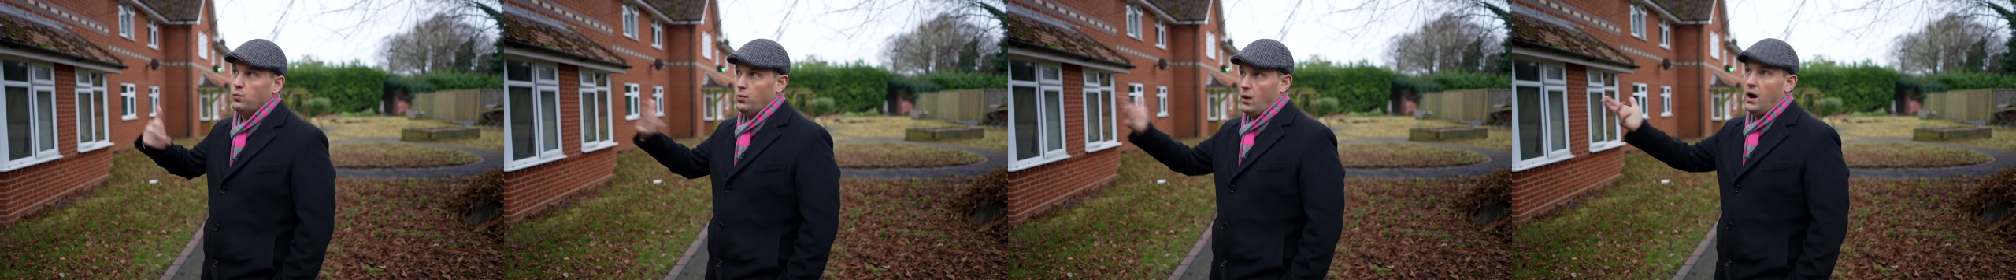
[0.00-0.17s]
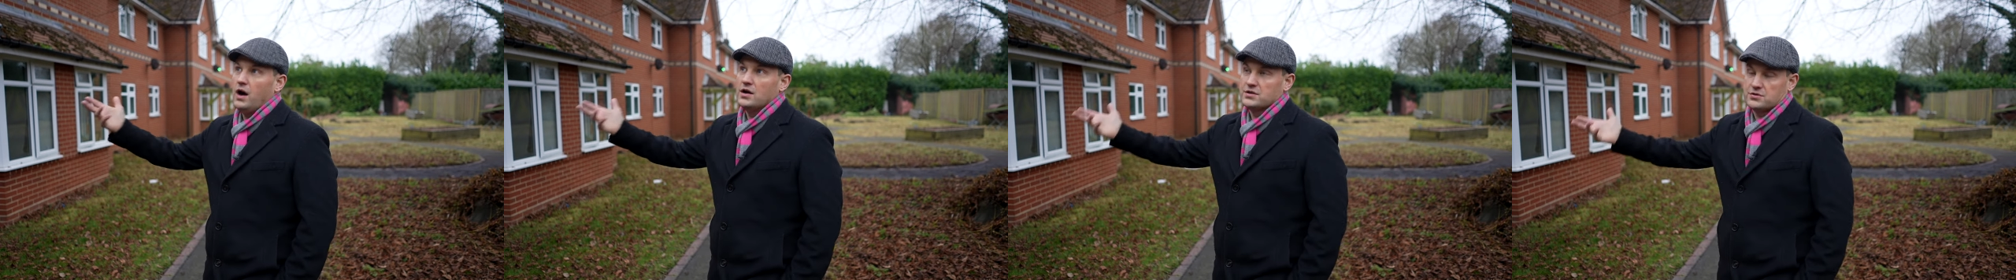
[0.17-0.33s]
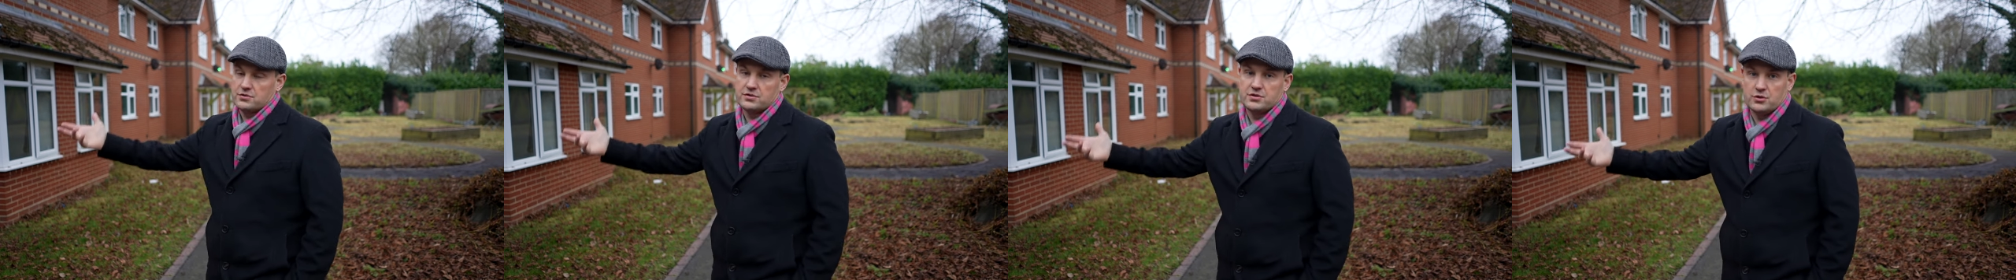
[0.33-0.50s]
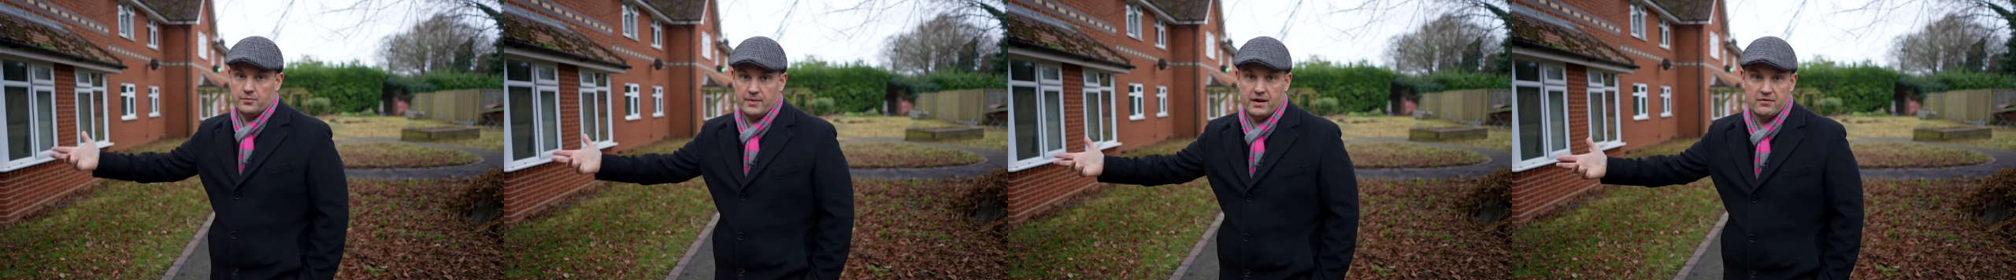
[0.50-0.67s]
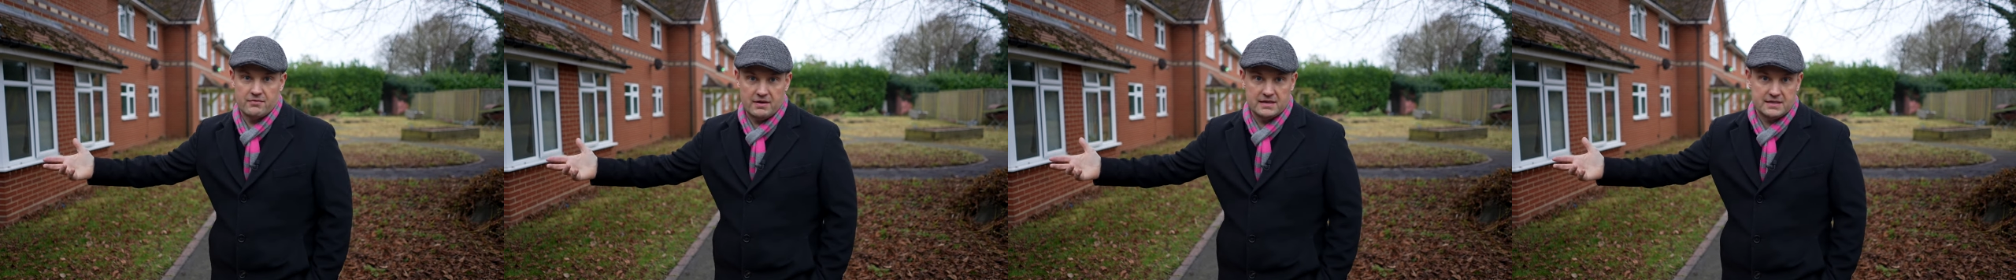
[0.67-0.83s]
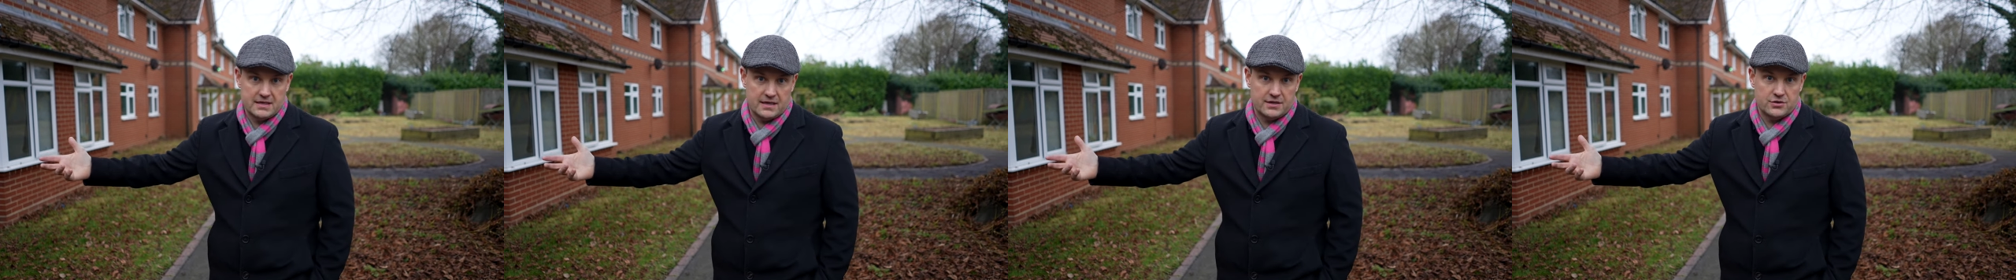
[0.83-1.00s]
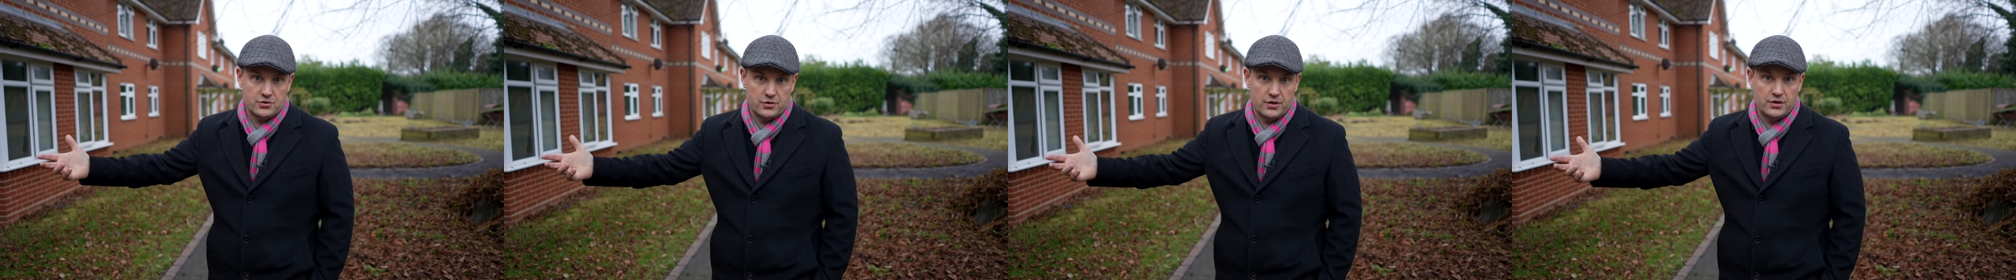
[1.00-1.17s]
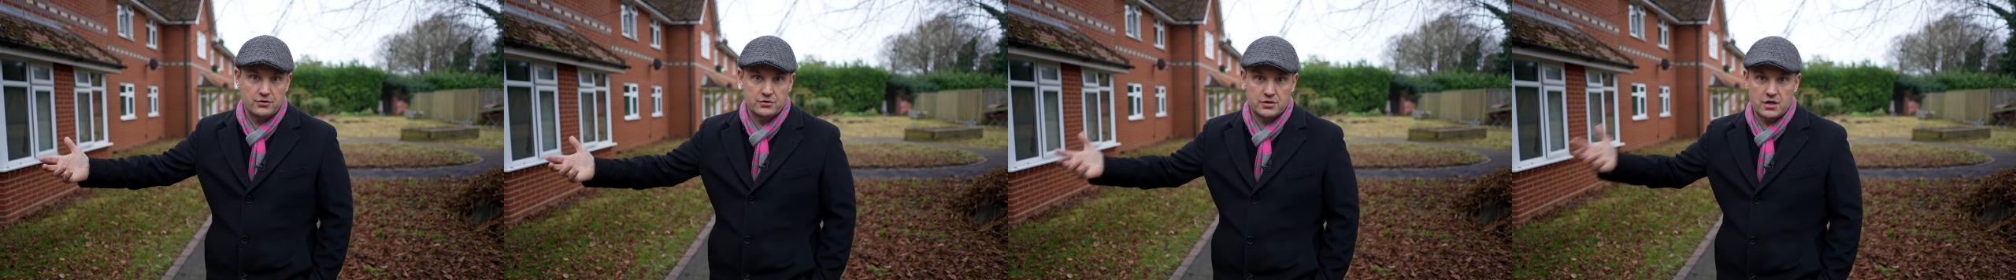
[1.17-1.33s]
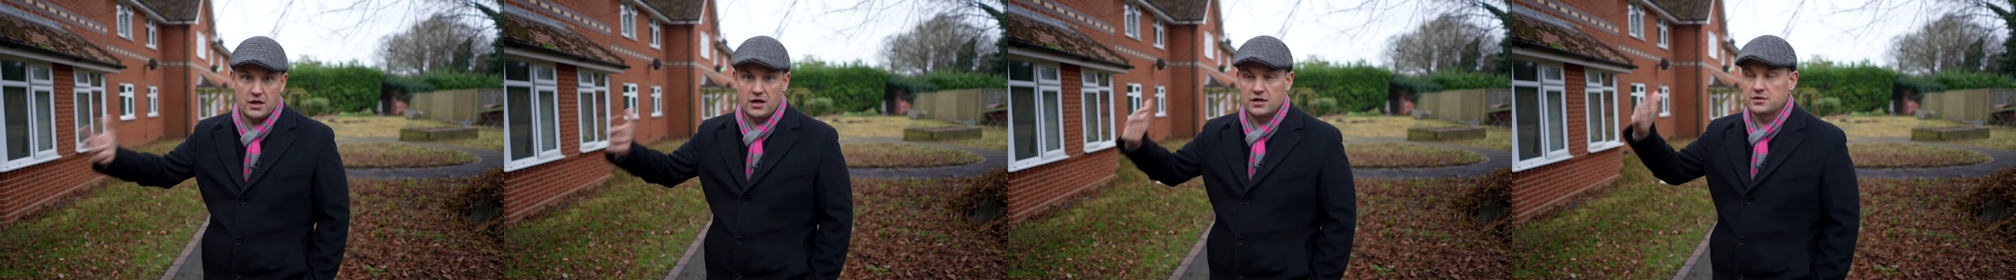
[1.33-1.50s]
ours will still be a residential
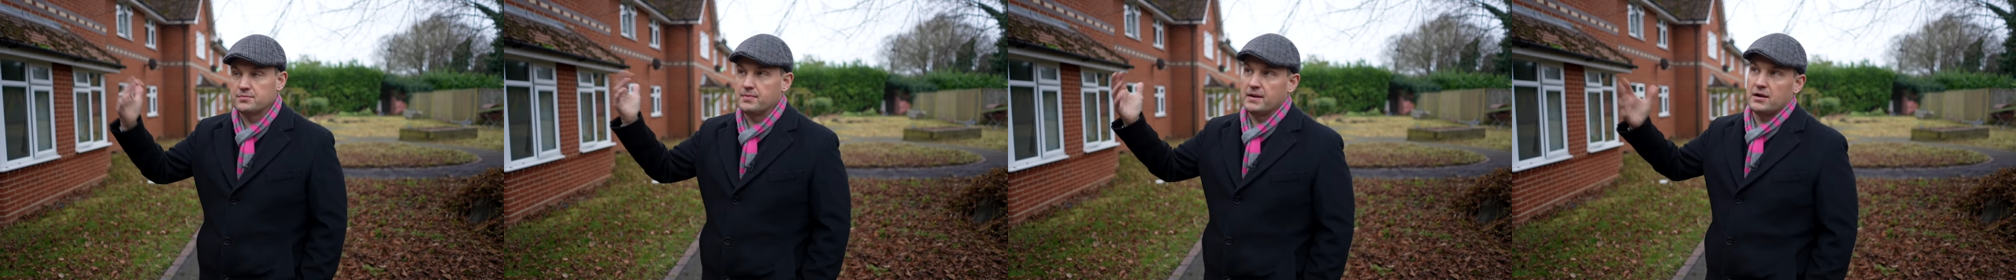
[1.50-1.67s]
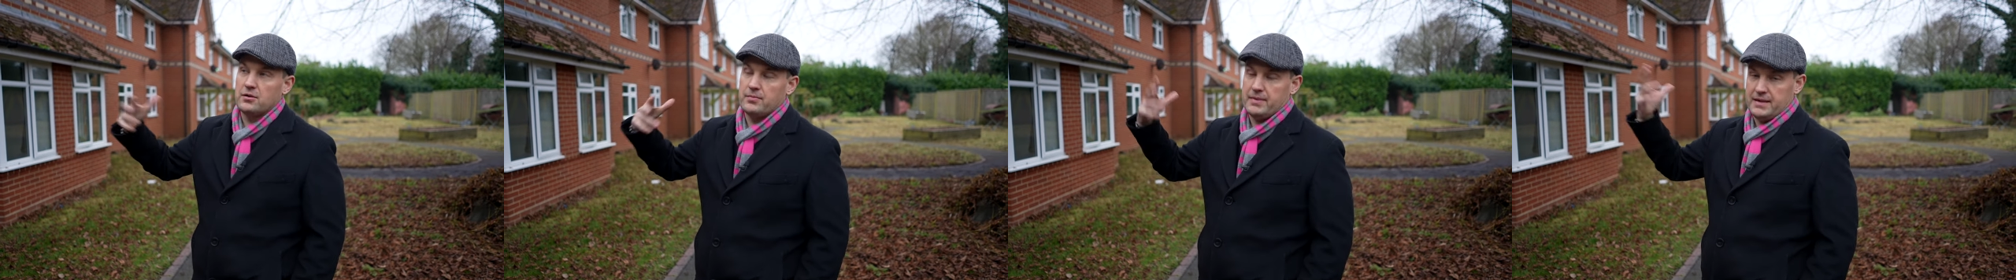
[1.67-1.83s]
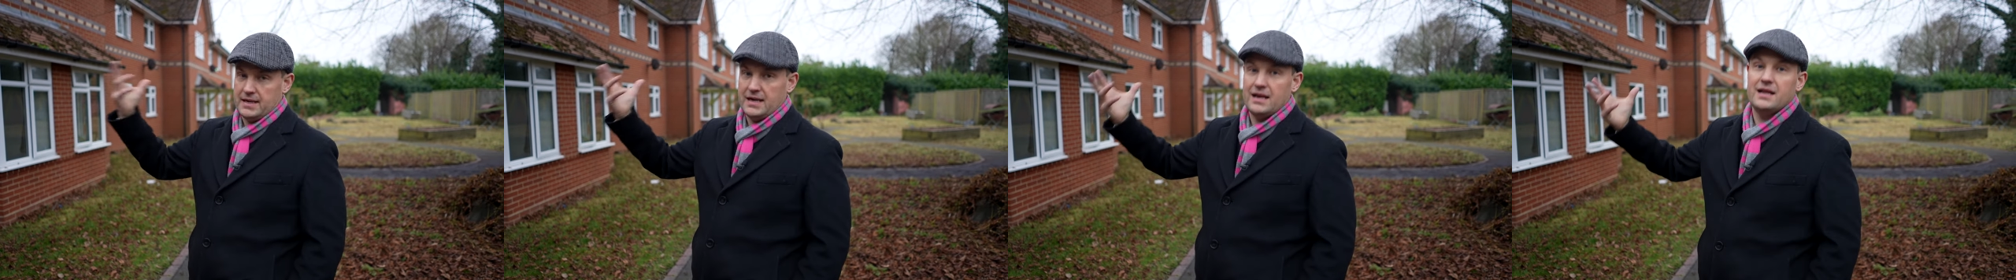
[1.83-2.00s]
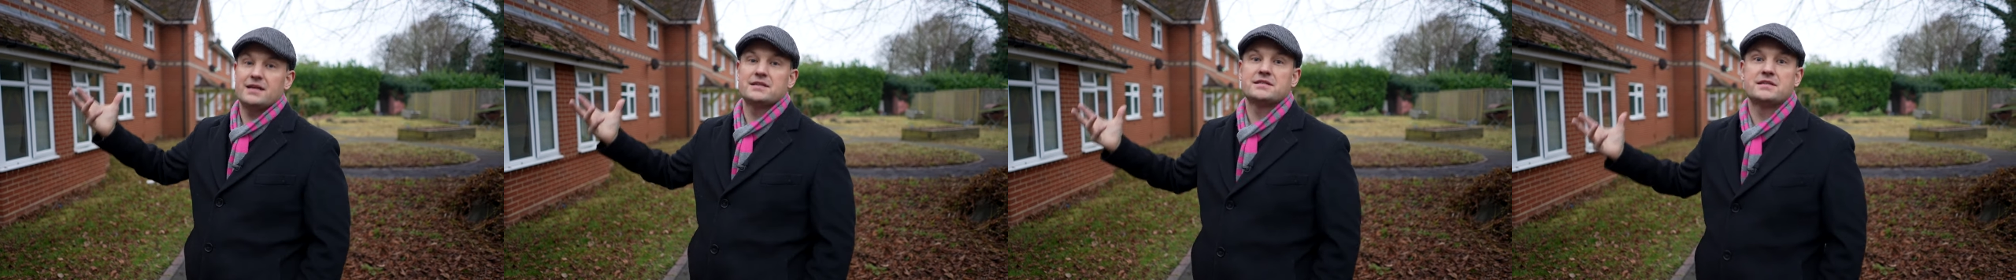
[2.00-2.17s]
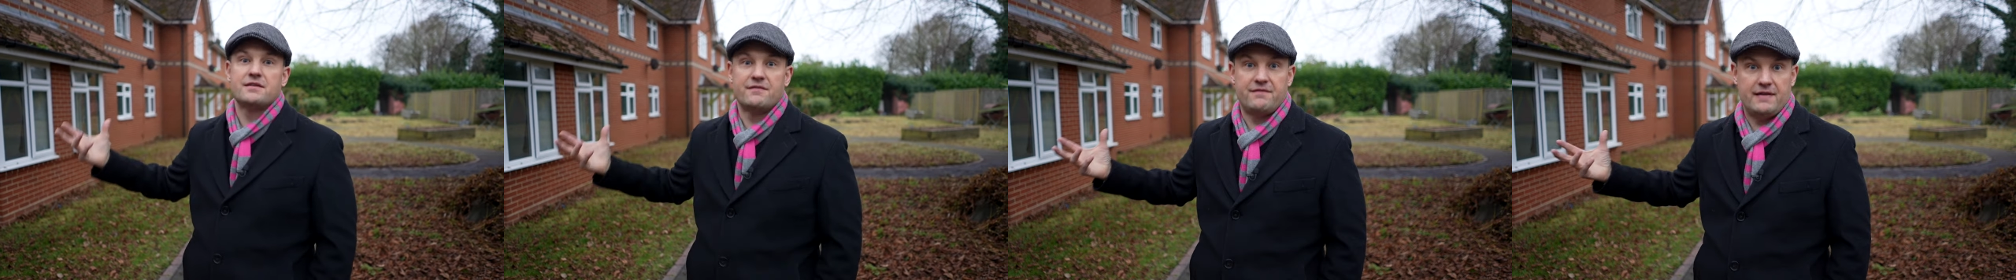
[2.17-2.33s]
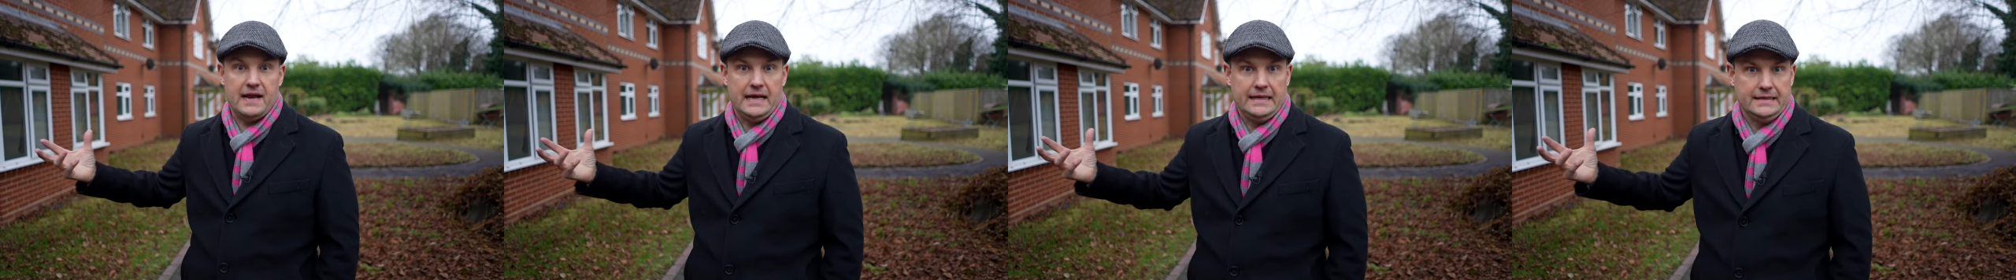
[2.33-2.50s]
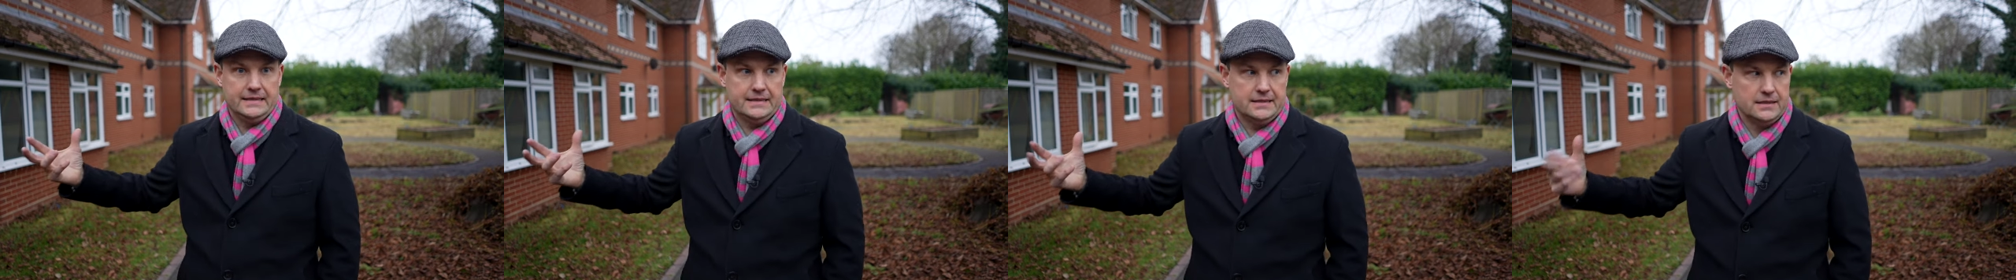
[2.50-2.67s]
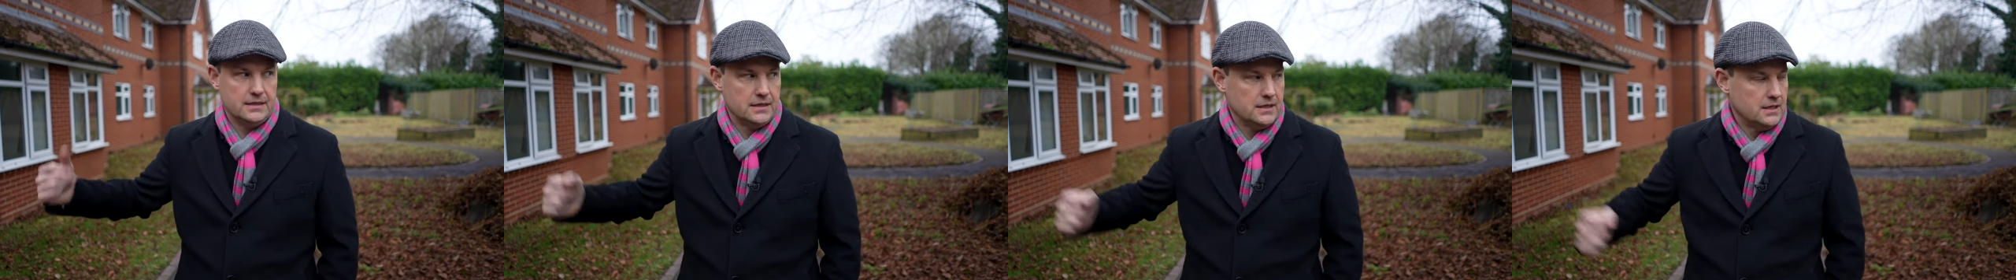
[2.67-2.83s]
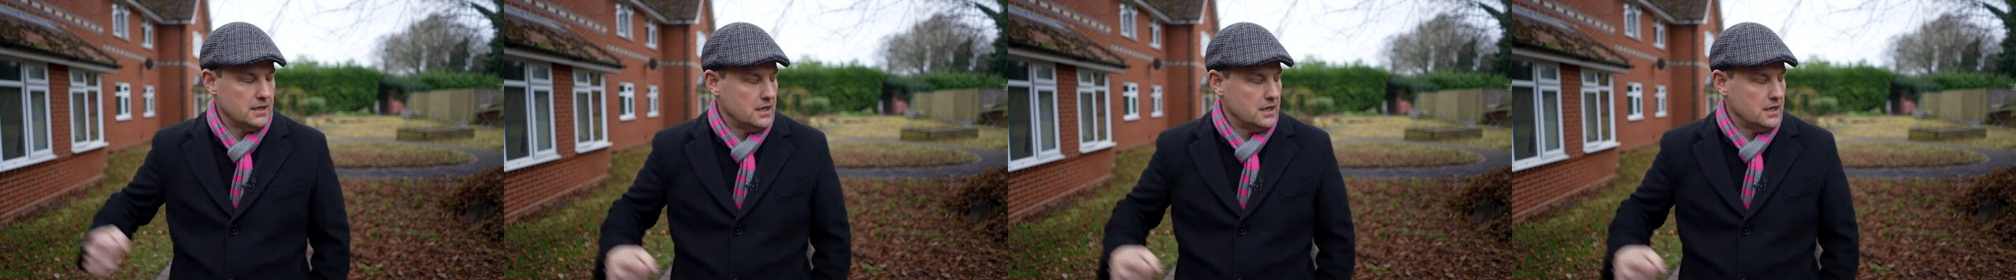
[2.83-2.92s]
use class, but it'll be cluster flats.